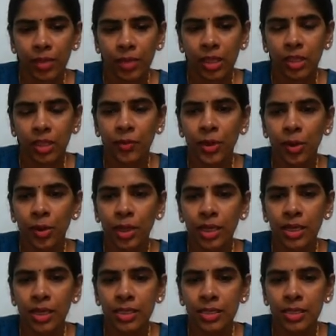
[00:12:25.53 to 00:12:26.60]
The winnowing
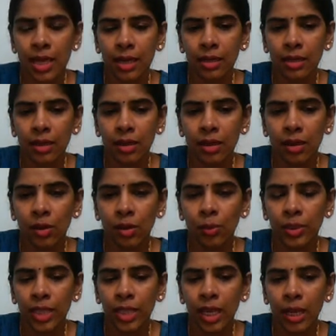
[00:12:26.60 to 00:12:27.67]
is done
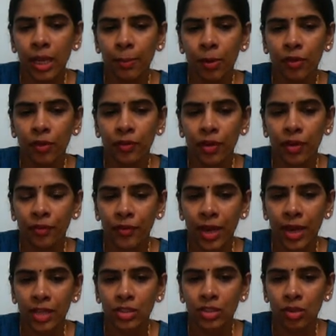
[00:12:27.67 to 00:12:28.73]
with the help of
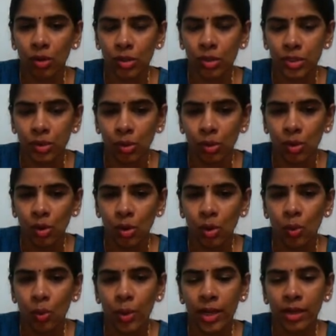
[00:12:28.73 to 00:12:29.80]
fans also
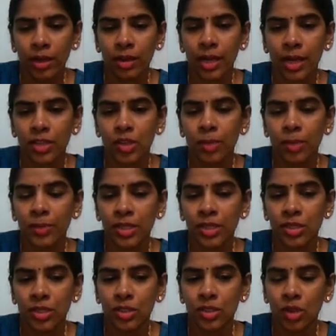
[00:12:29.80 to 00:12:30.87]
when natural
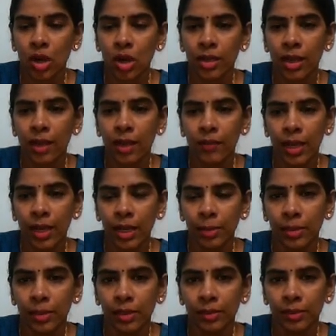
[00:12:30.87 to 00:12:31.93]
breeze is not available.